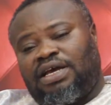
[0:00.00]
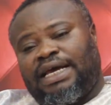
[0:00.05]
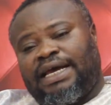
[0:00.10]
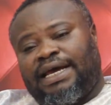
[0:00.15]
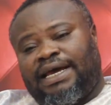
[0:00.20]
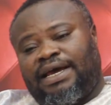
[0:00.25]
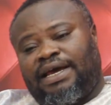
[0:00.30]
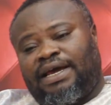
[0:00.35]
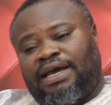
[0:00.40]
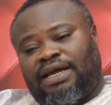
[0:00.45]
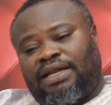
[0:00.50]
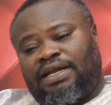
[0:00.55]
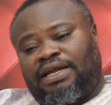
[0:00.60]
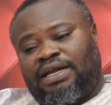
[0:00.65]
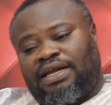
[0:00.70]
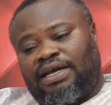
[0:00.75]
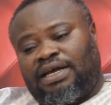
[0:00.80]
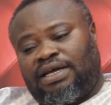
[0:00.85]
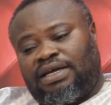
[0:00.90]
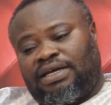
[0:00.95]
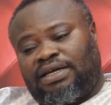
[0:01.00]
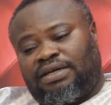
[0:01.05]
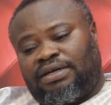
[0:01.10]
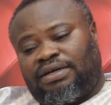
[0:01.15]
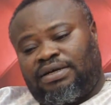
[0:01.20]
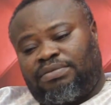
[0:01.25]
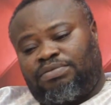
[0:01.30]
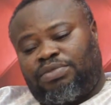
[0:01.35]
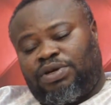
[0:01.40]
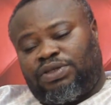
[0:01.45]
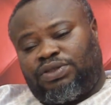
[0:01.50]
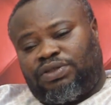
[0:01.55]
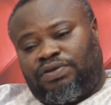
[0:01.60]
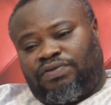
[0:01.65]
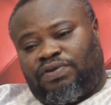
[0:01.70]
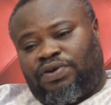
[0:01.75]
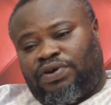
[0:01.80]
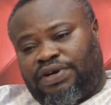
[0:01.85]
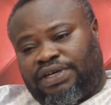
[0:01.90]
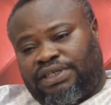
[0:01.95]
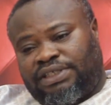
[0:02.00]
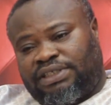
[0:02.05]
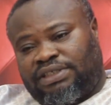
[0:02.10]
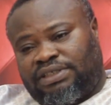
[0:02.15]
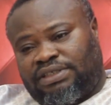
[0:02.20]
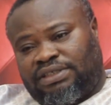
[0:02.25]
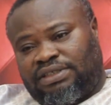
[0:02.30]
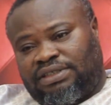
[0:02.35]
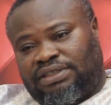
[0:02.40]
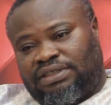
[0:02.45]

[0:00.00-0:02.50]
And another point of correction.